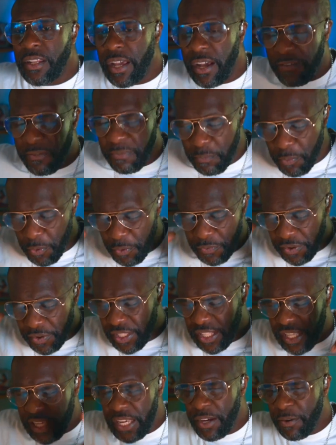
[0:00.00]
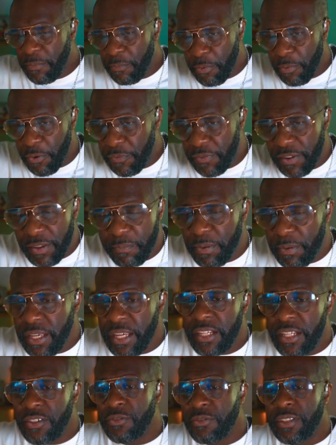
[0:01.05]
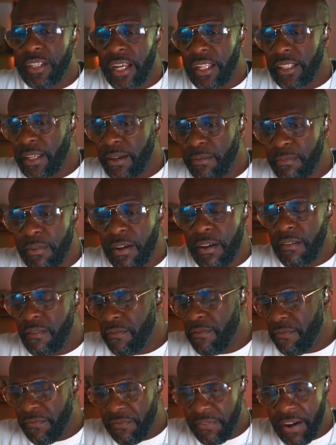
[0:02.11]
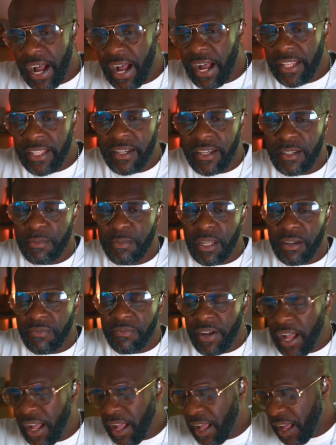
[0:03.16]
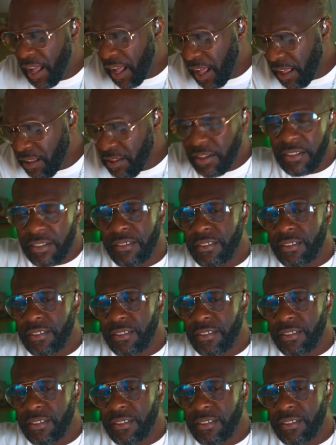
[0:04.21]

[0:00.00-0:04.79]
They have perfect ear, perfect pitch. You tell them fa, they're gonna be like fa.